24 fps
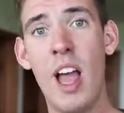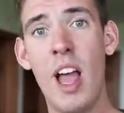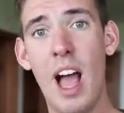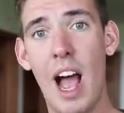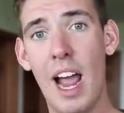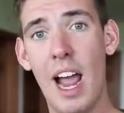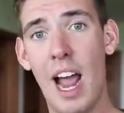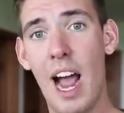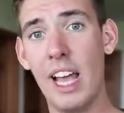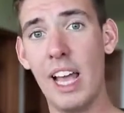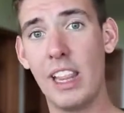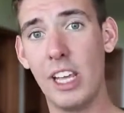
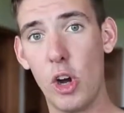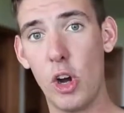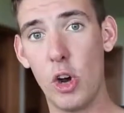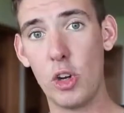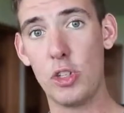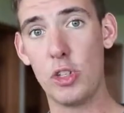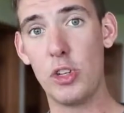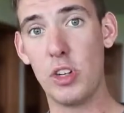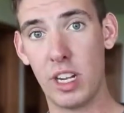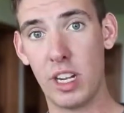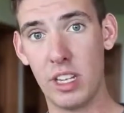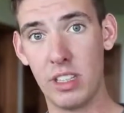I highly
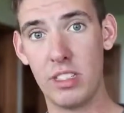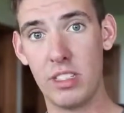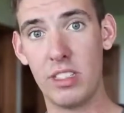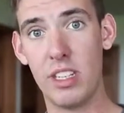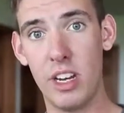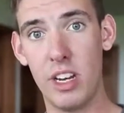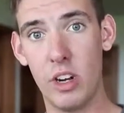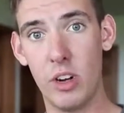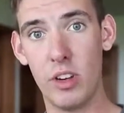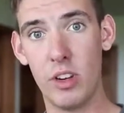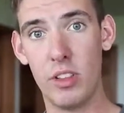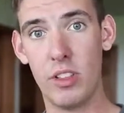urge you to
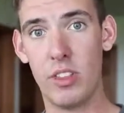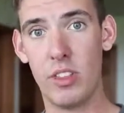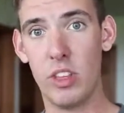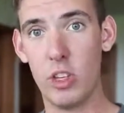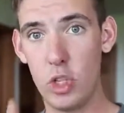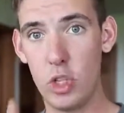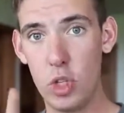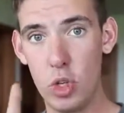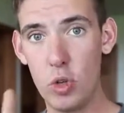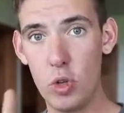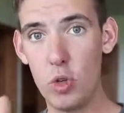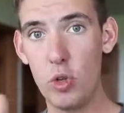consider the
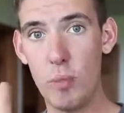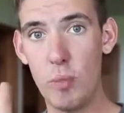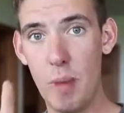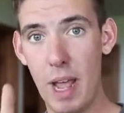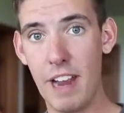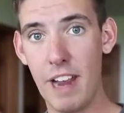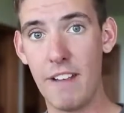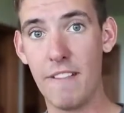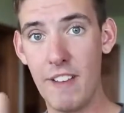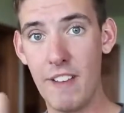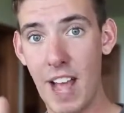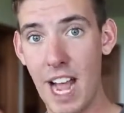two
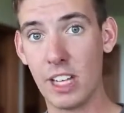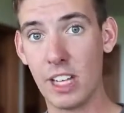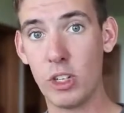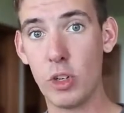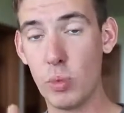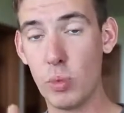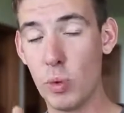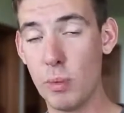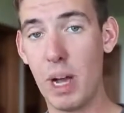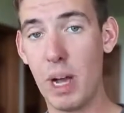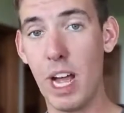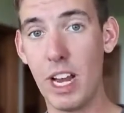main
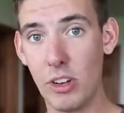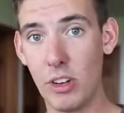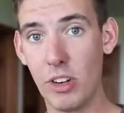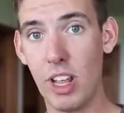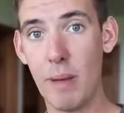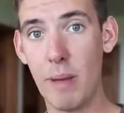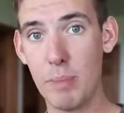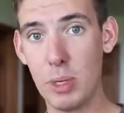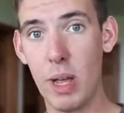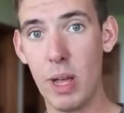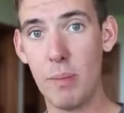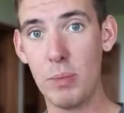factors when buying your
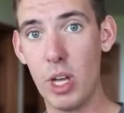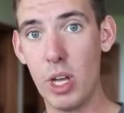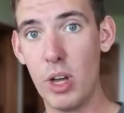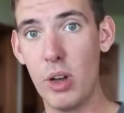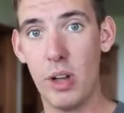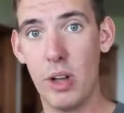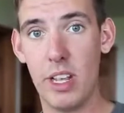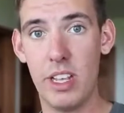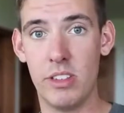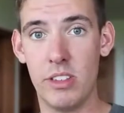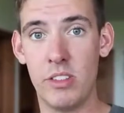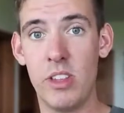laptop
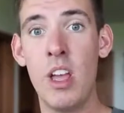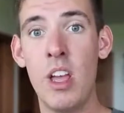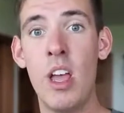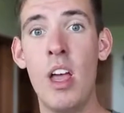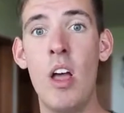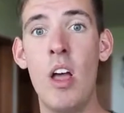though is,